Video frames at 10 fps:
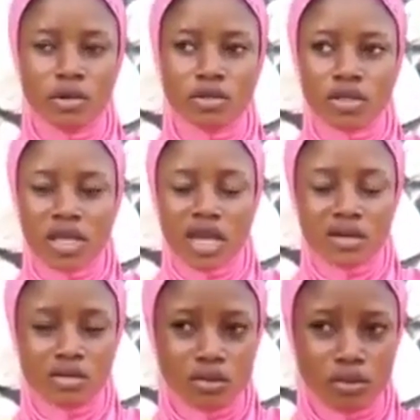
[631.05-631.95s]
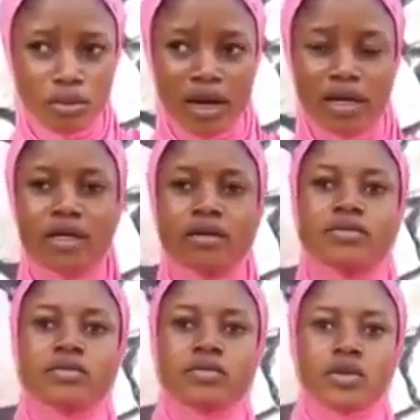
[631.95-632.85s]
motorcycle park.
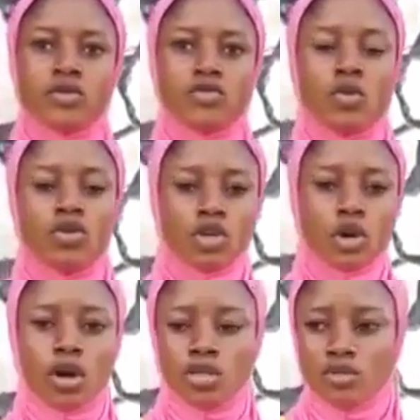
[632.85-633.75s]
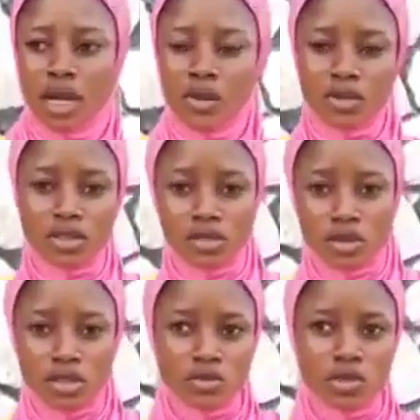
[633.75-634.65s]
So he called me. I was
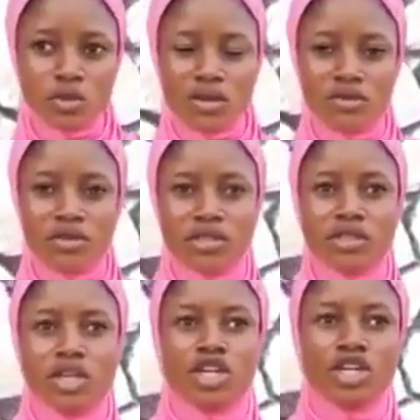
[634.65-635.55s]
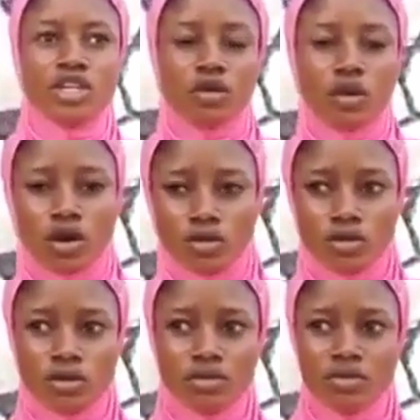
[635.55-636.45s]
discussing with my friend. He
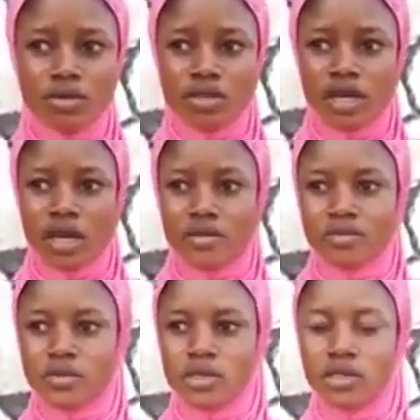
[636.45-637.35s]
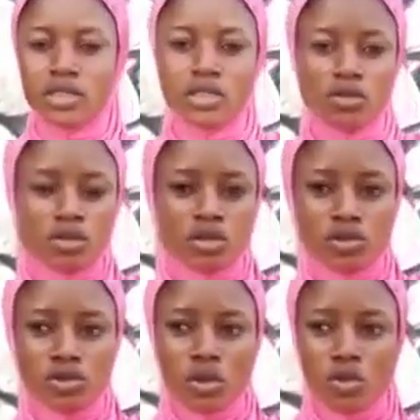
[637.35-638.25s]
called me that he knows
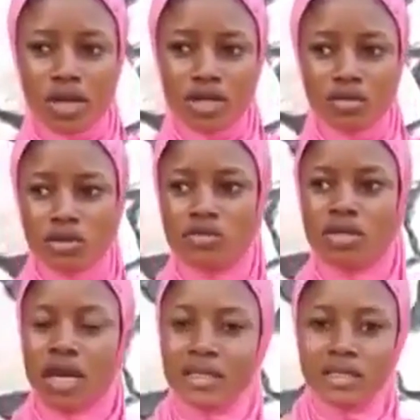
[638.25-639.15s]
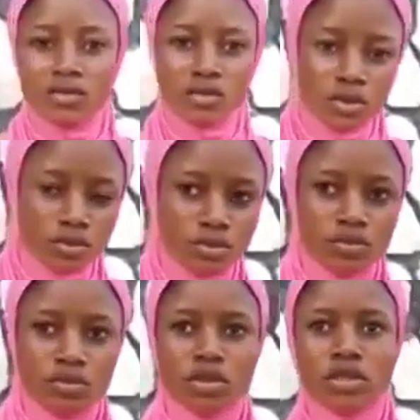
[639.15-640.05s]
me somewhere, and I told him that I didn't know you.
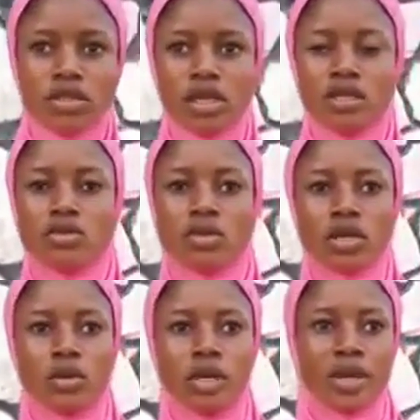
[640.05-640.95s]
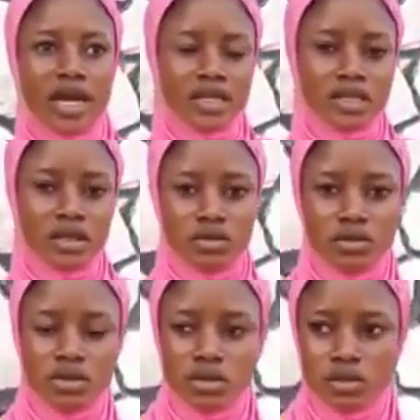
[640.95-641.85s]
He said, okay, maybe I
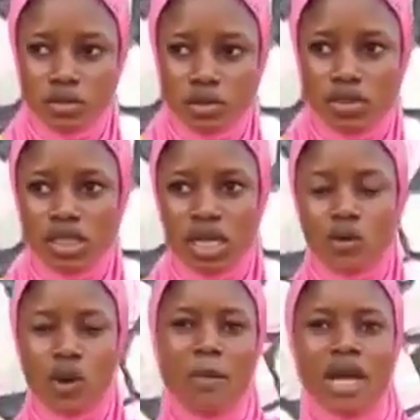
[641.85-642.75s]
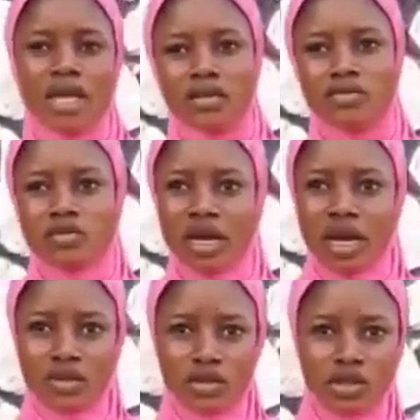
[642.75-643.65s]
resemble the person. That where am I living?
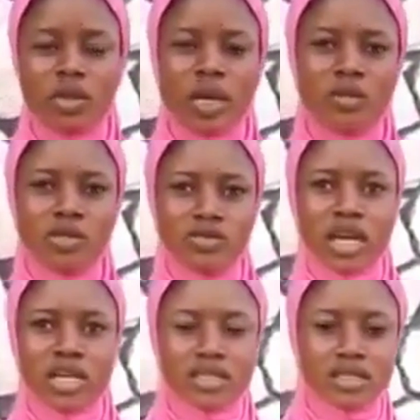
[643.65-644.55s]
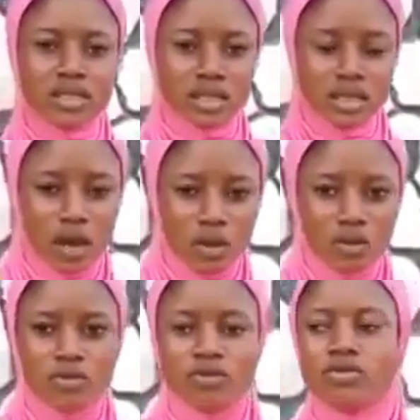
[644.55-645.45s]
I told him that I'm living at
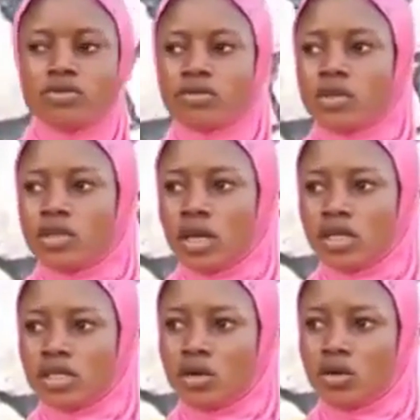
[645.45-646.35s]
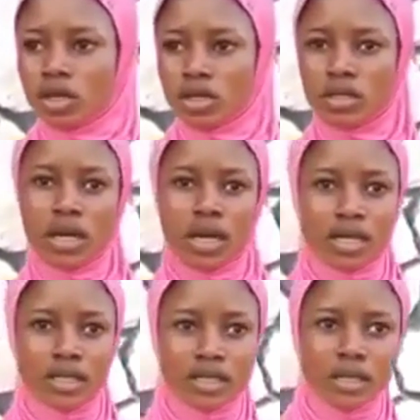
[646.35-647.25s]
Ogun. Now said, okay, I
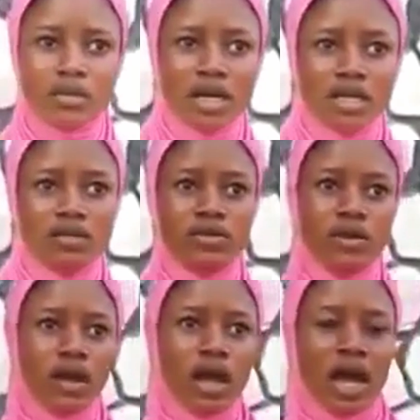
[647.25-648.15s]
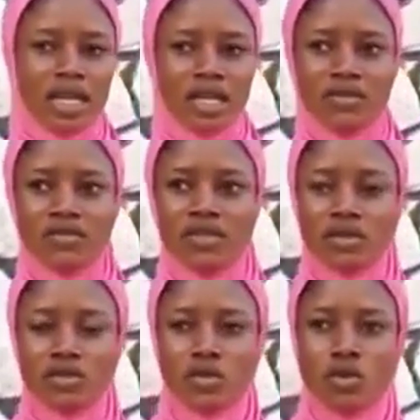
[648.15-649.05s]
can take my leave. I left
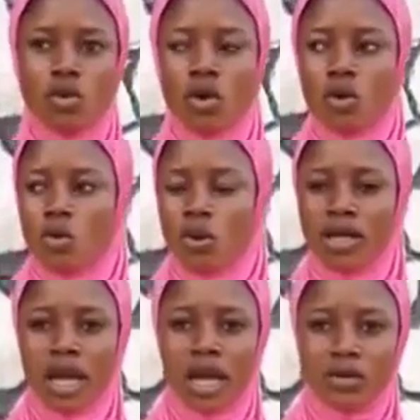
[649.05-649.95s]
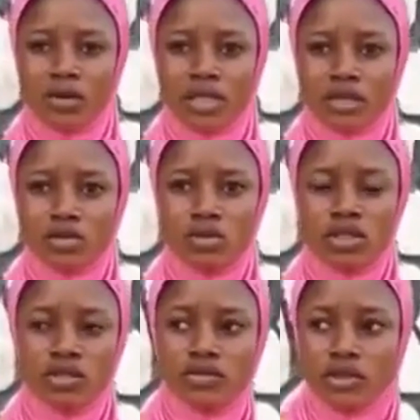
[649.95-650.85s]
there. So when I wanted to
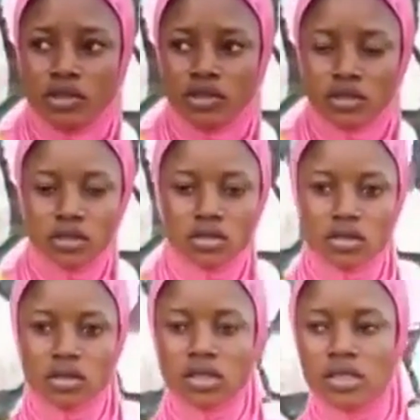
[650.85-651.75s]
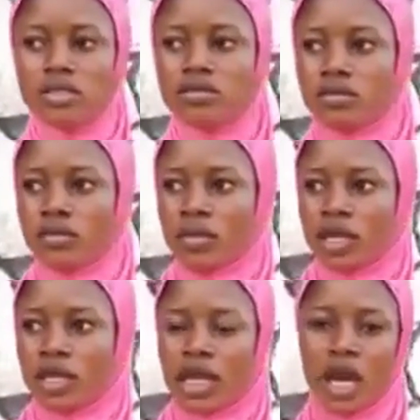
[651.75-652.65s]
leave the scene,
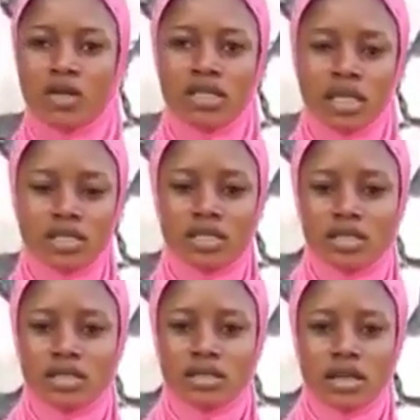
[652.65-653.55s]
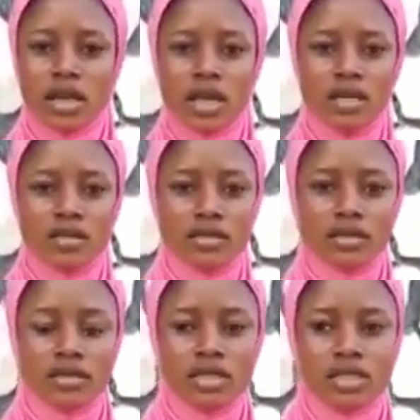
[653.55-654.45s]
he now sent
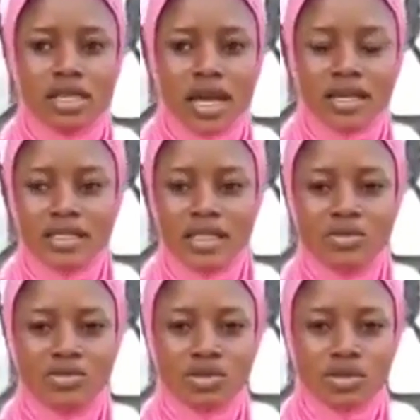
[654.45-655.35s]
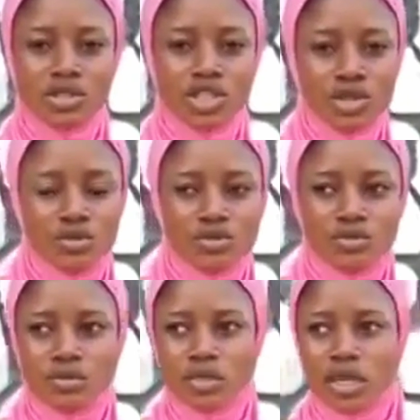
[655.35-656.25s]
this guy named Sheun
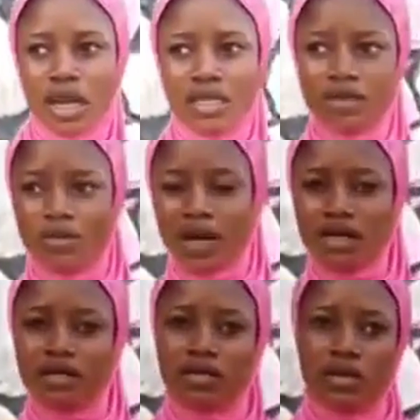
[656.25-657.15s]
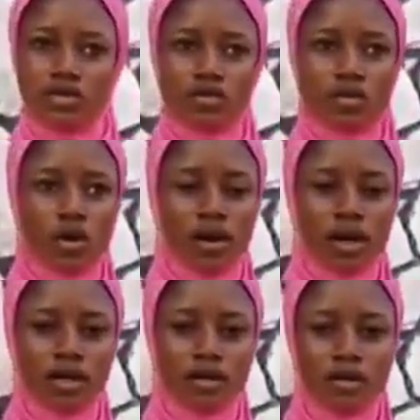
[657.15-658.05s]
at the park to come
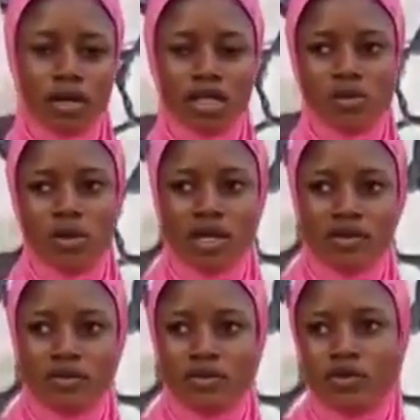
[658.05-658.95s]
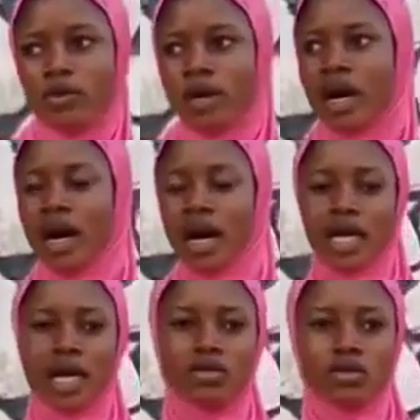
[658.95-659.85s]
and collect my phone number.
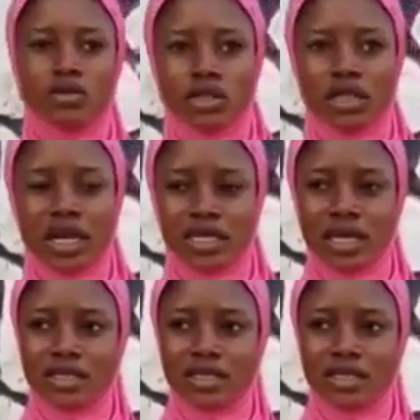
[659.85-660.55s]
And I told the guy